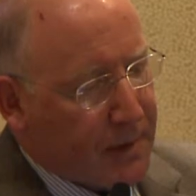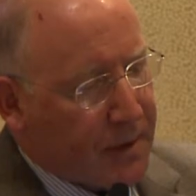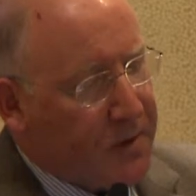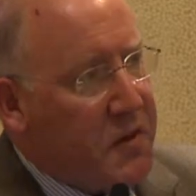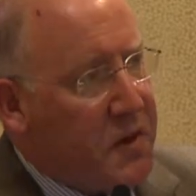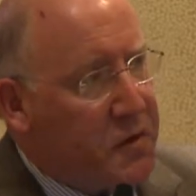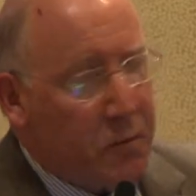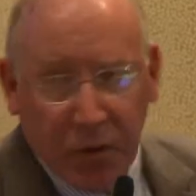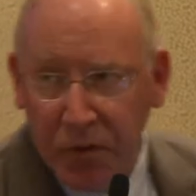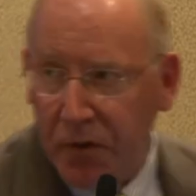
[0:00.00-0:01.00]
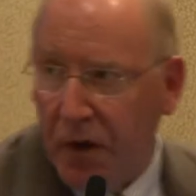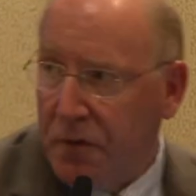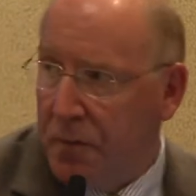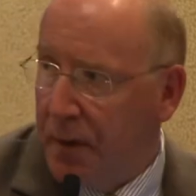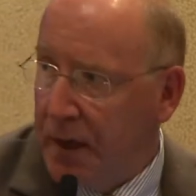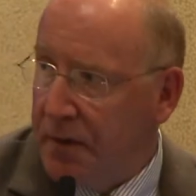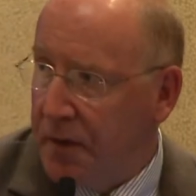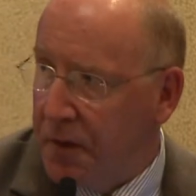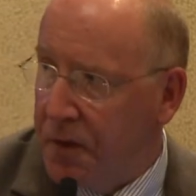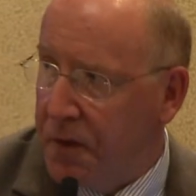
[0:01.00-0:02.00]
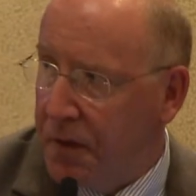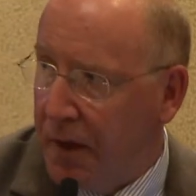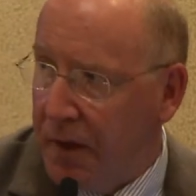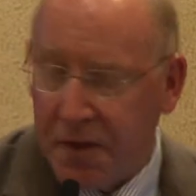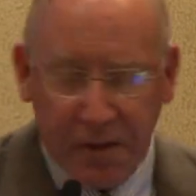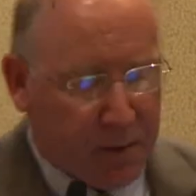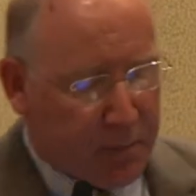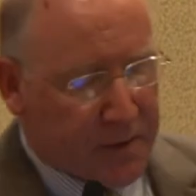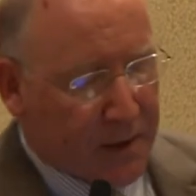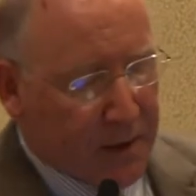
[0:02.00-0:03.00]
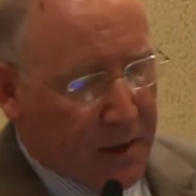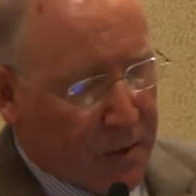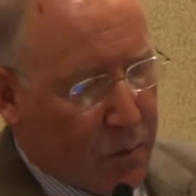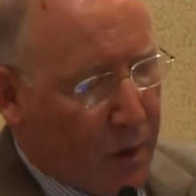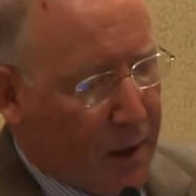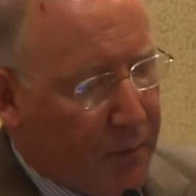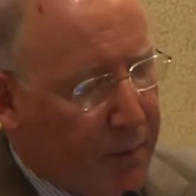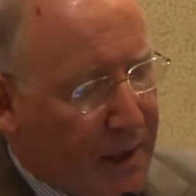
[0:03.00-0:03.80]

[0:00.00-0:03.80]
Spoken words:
Consistent with Dr. Mehta's sleep study as well,